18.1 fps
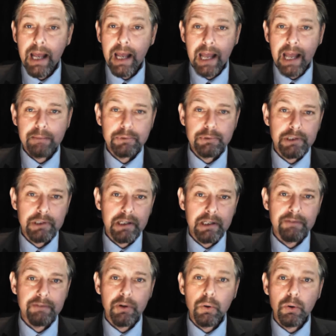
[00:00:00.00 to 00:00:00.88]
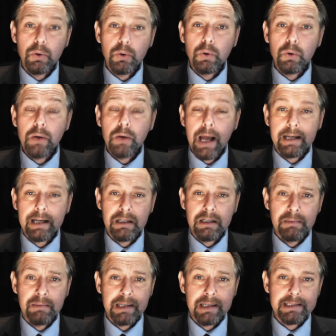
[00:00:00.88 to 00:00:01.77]
able to cover all
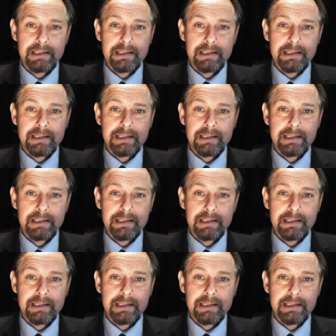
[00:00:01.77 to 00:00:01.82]
economic